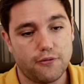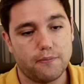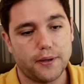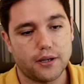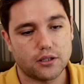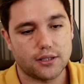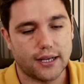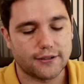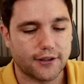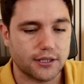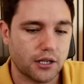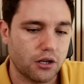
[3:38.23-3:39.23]
because as far
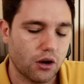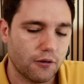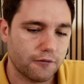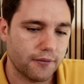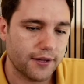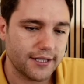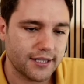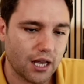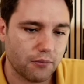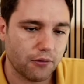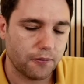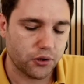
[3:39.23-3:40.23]
as I know from this type
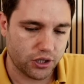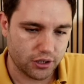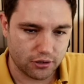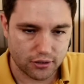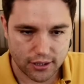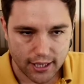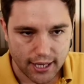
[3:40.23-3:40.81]
of positions,